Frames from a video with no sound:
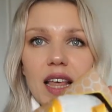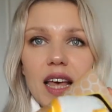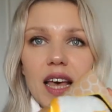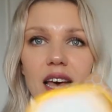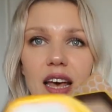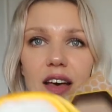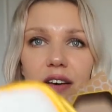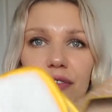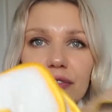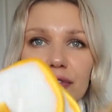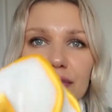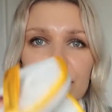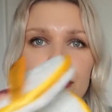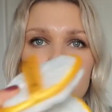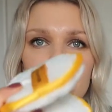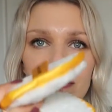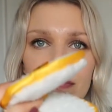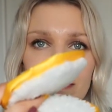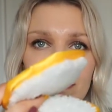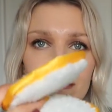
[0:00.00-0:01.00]
have
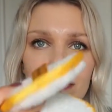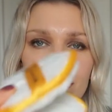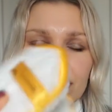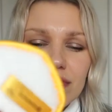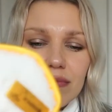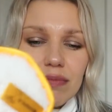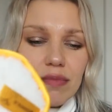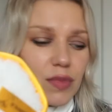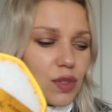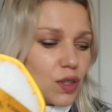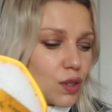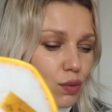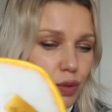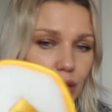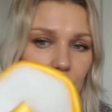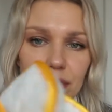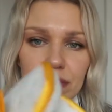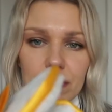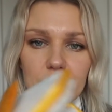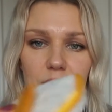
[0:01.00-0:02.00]

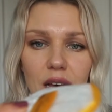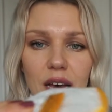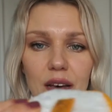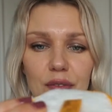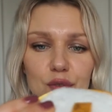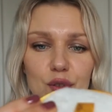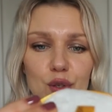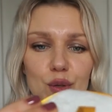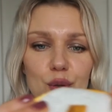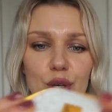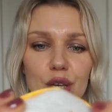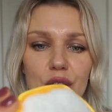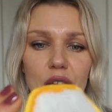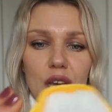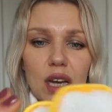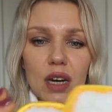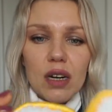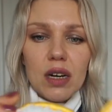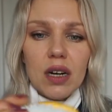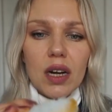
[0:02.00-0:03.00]
three. I have two
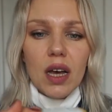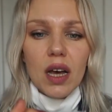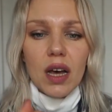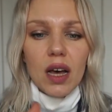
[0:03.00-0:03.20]
here.